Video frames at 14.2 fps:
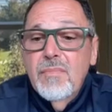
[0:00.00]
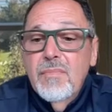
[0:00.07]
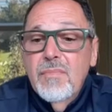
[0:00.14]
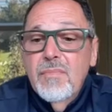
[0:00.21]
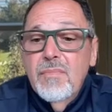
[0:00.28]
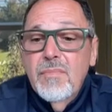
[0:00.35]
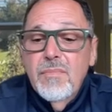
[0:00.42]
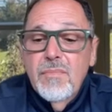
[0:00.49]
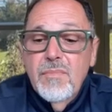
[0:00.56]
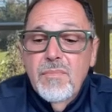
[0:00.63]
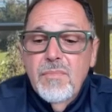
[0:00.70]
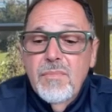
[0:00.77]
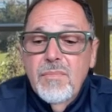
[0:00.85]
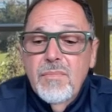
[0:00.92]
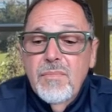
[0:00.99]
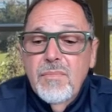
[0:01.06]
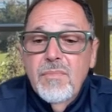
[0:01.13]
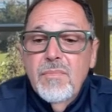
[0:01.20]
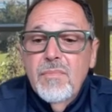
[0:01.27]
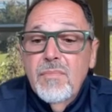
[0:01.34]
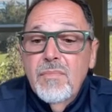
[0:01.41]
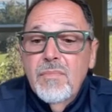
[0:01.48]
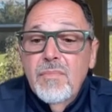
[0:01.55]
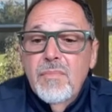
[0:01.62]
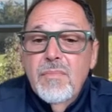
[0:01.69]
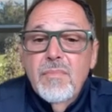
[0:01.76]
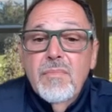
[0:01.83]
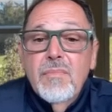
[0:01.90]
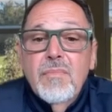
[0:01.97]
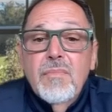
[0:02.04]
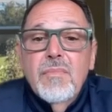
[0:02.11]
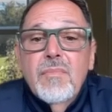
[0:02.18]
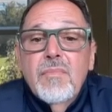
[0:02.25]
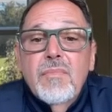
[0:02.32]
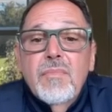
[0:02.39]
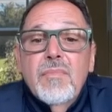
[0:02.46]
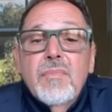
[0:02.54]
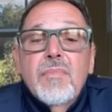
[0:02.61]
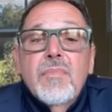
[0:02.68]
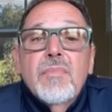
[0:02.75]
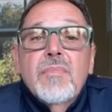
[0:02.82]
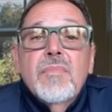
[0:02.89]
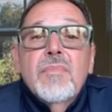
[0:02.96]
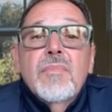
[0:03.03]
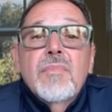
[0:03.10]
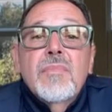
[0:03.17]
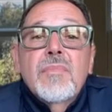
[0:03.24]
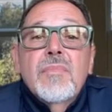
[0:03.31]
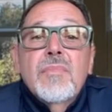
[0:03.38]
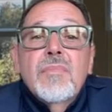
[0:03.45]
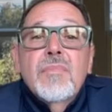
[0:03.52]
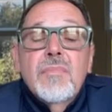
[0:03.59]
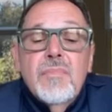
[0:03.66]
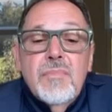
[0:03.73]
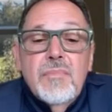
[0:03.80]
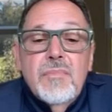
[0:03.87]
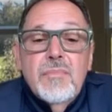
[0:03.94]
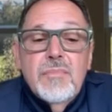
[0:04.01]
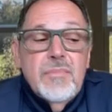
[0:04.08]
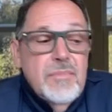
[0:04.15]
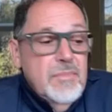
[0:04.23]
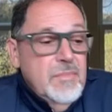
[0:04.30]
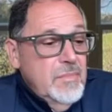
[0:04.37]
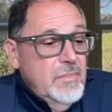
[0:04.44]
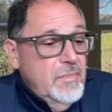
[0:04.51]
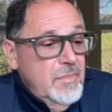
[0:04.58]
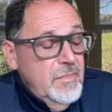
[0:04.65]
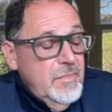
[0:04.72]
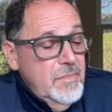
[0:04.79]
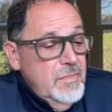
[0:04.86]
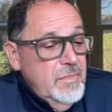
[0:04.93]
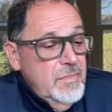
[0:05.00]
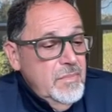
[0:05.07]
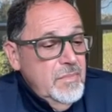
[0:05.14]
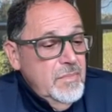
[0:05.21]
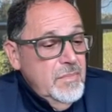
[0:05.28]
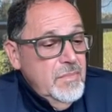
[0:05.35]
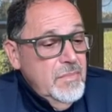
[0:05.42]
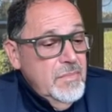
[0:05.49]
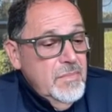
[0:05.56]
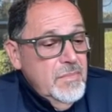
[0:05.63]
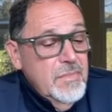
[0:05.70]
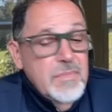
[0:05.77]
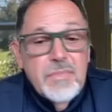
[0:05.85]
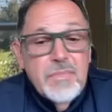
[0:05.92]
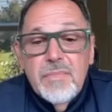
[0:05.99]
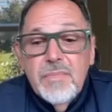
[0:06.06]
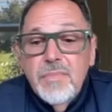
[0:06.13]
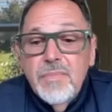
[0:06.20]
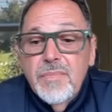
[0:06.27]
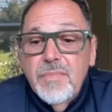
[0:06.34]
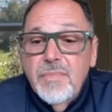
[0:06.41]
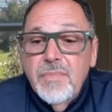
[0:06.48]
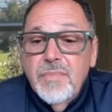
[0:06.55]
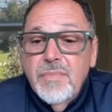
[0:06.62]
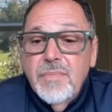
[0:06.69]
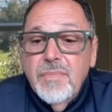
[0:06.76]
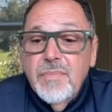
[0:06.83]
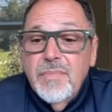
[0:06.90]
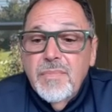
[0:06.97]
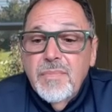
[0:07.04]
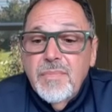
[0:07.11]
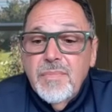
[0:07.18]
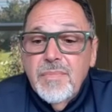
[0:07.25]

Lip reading: This person isn't speaking.